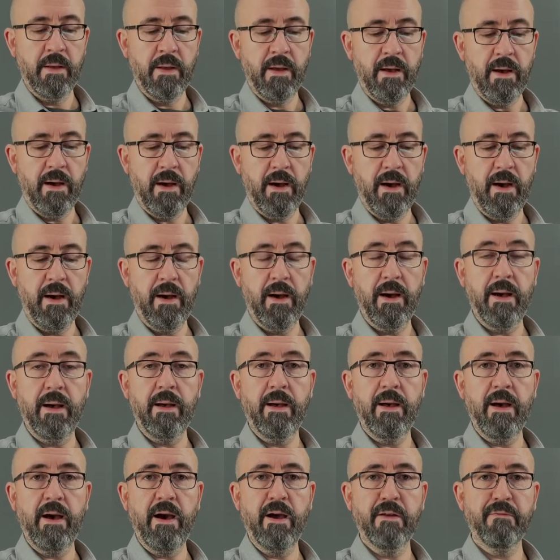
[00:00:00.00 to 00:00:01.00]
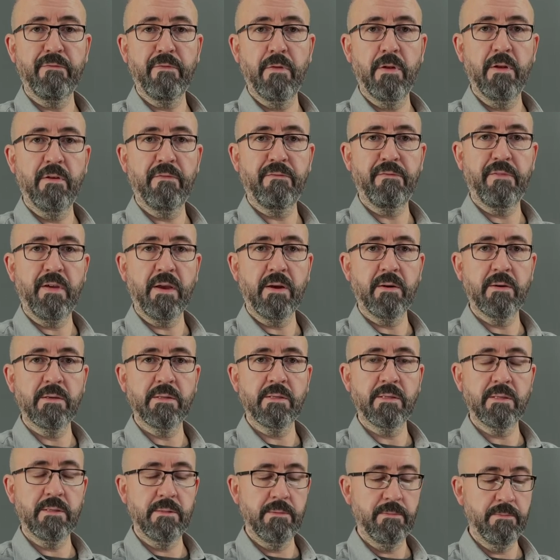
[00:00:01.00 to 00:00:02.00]
a handful of
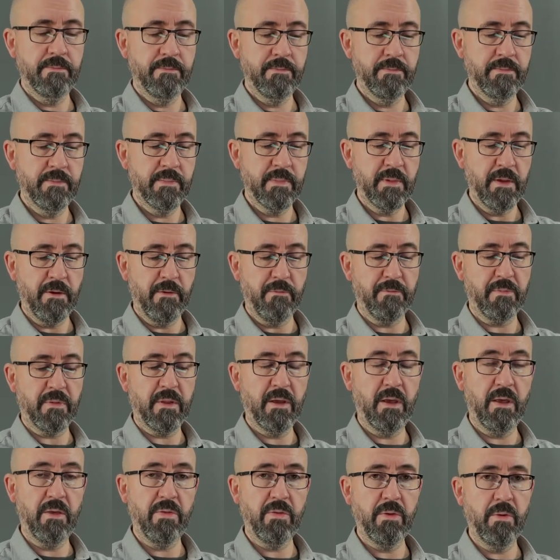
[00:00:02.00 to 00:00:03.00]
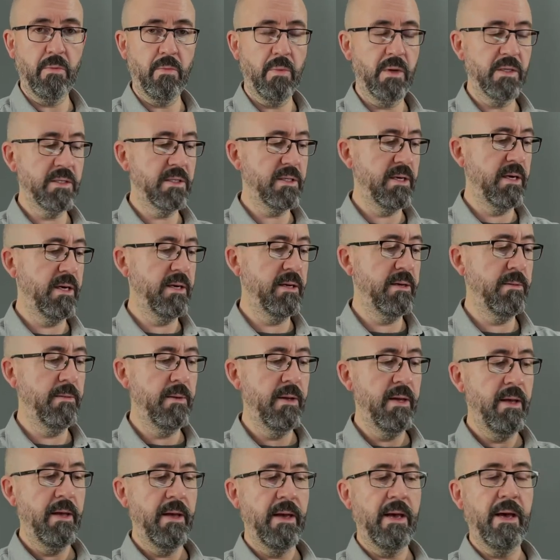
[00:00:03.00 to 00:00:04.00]
fingers of teeth on one side,
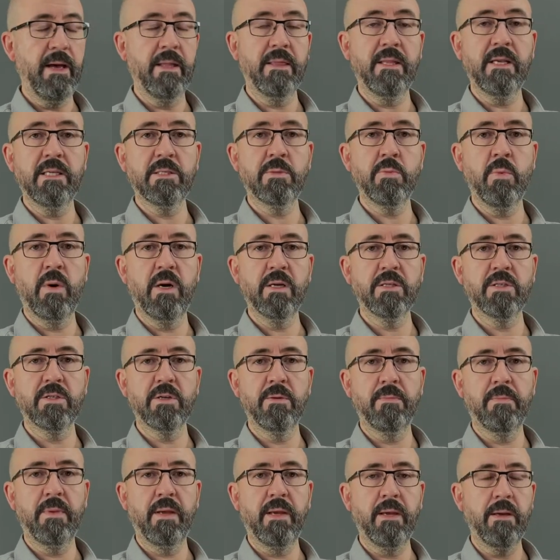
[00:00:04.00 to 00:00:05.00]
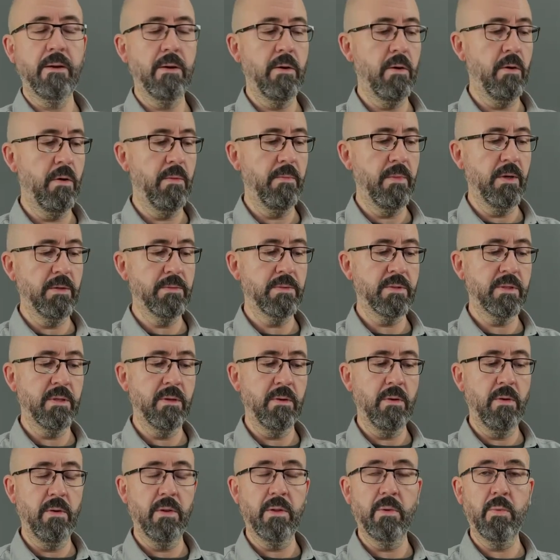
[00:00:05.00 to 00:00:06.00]
and this one should be almost
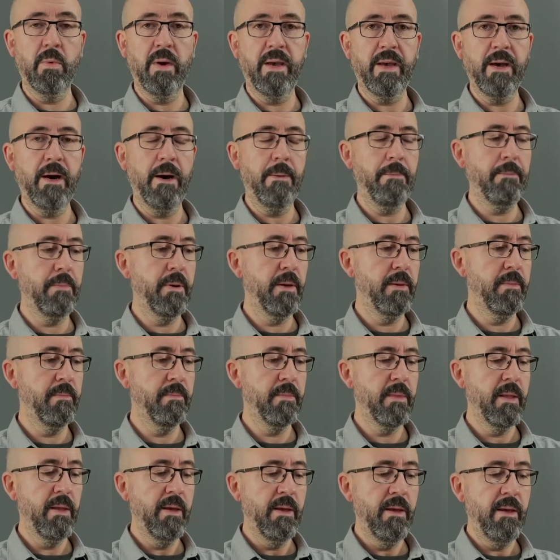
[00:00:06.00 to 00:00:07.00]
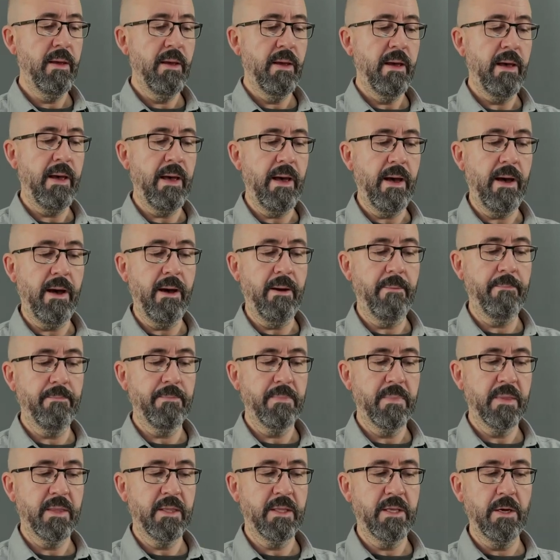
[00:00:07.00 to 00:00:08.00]
all the way up.
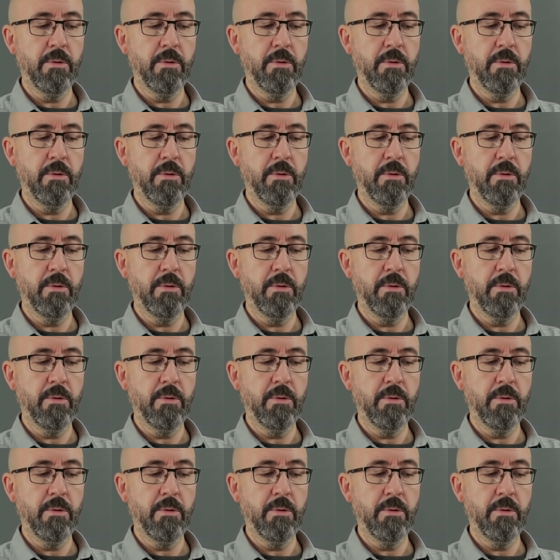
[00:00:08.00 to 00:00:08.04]
To